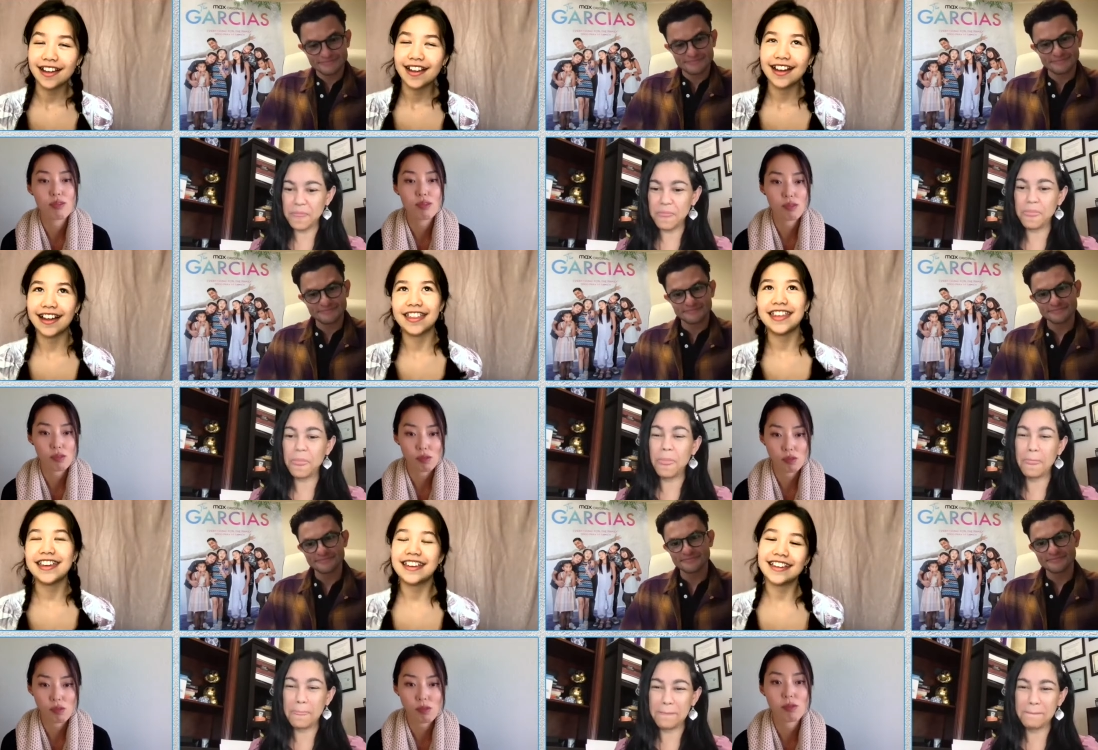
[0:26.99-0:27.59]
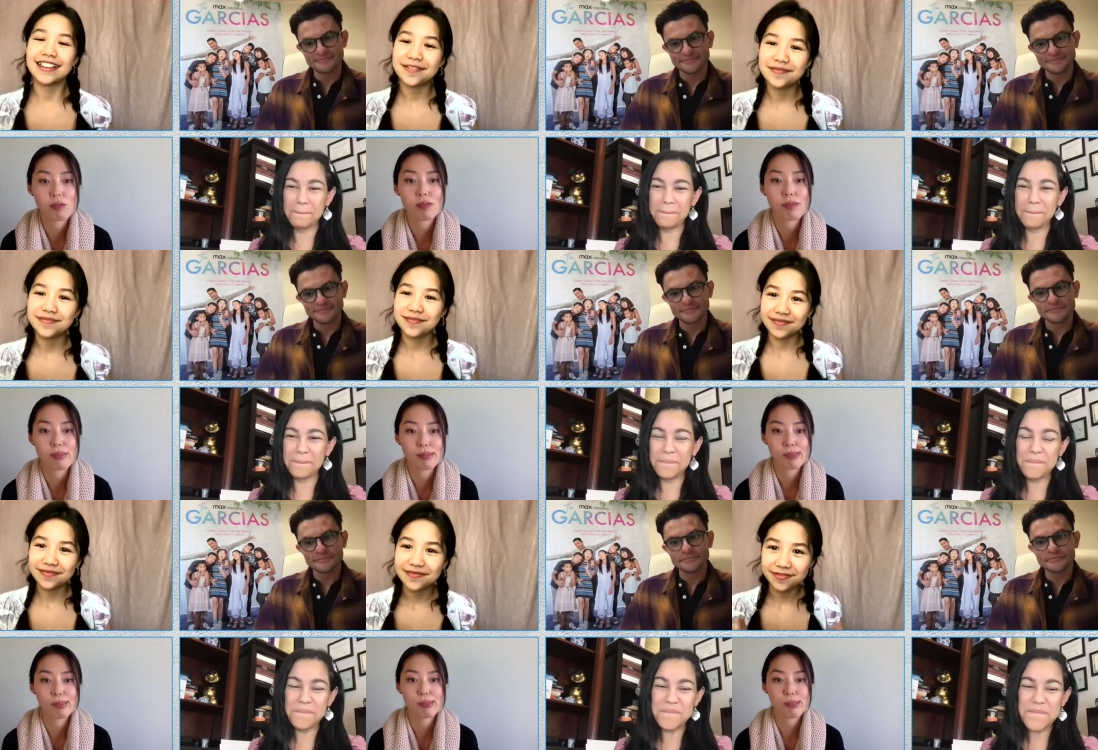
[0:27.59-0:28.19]
Speaker 1: I think it
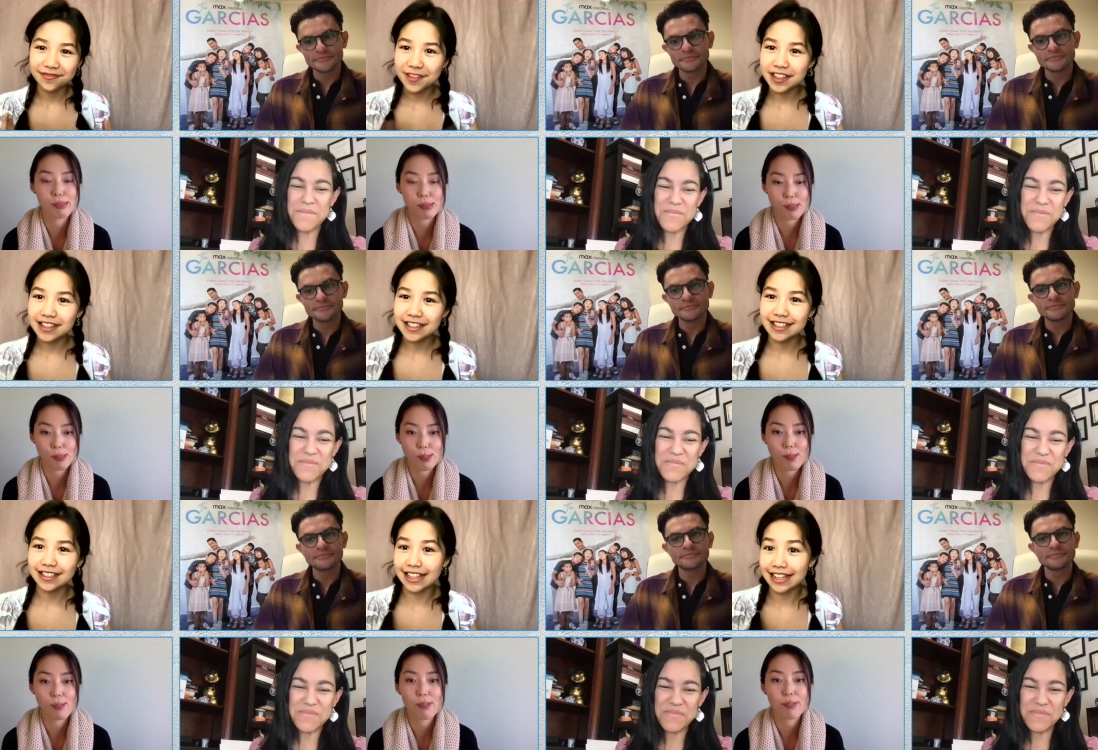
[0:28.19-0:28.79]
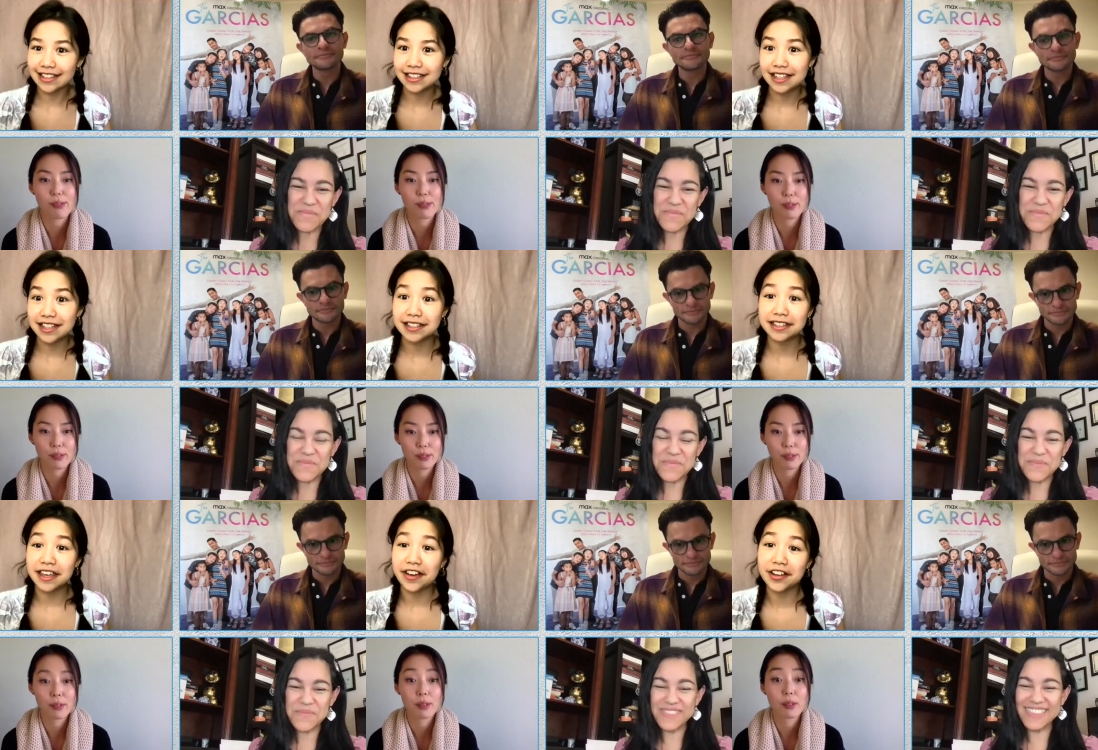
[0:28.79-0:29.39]
fits
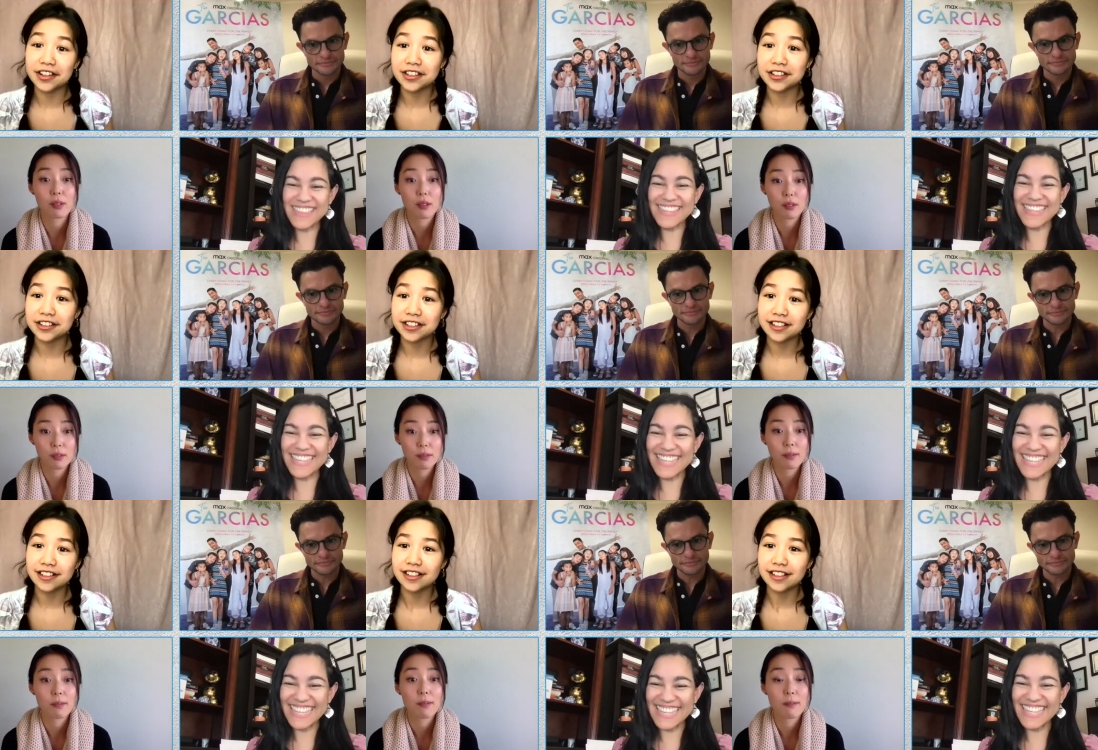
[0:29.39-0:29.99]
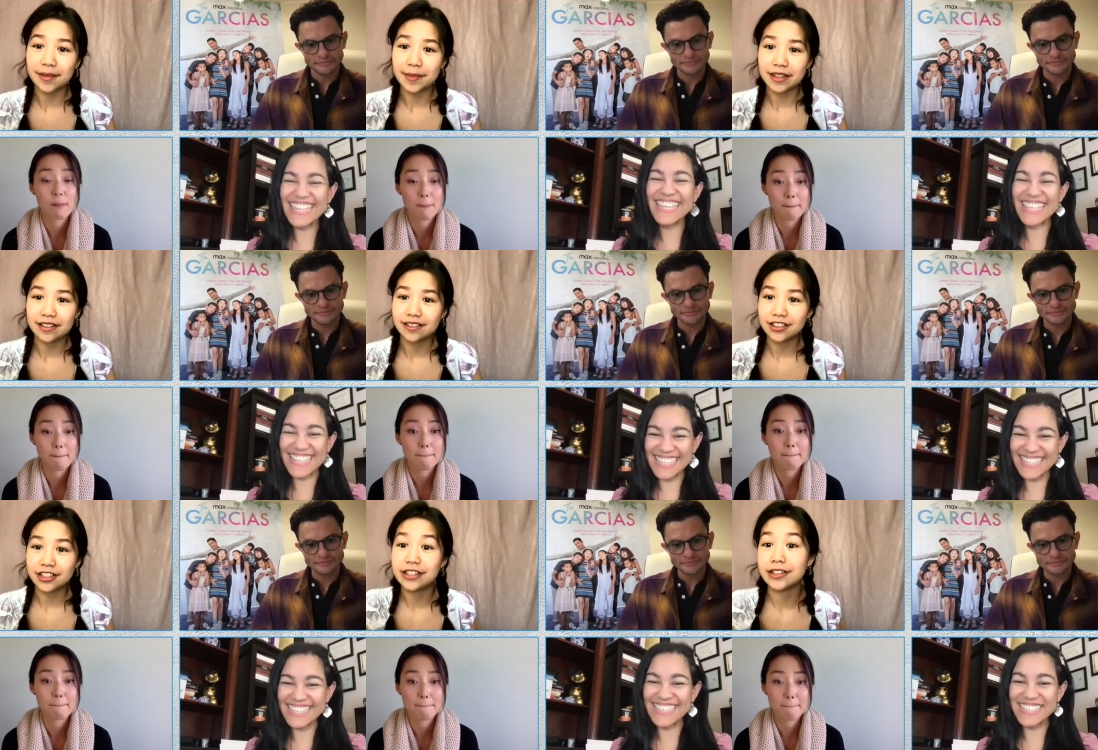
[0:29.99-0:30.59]
Alexa's character. I mean,
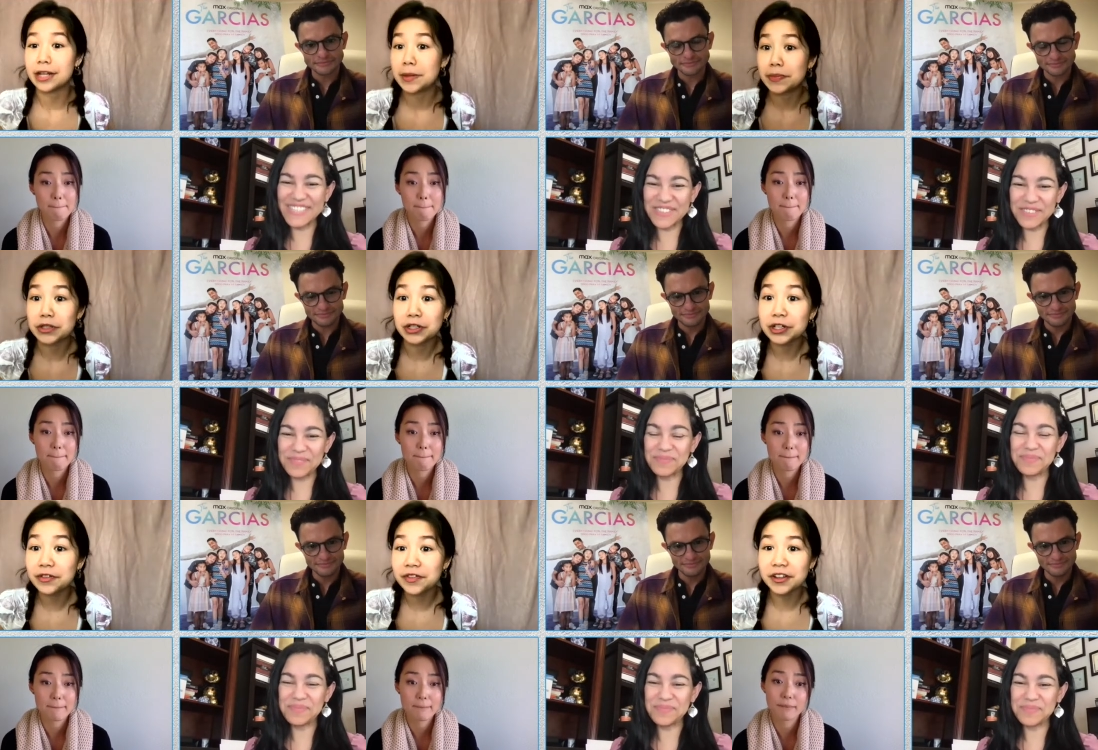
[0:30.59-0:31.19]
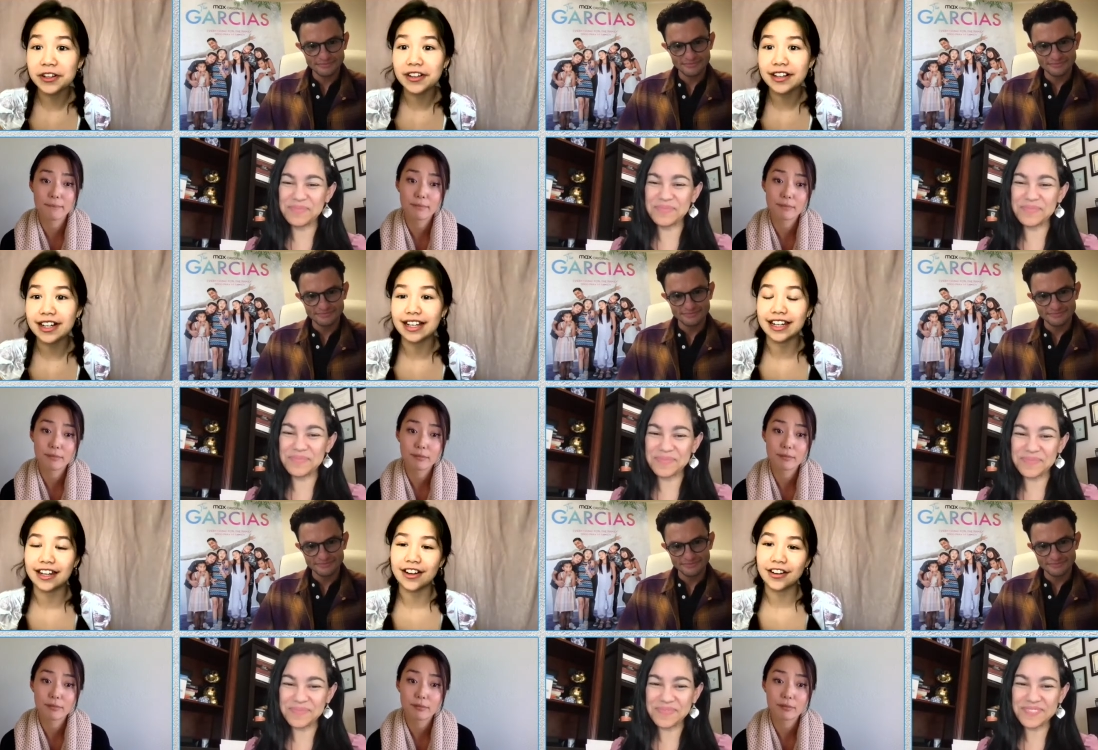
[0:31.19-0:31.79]
she's an observer and an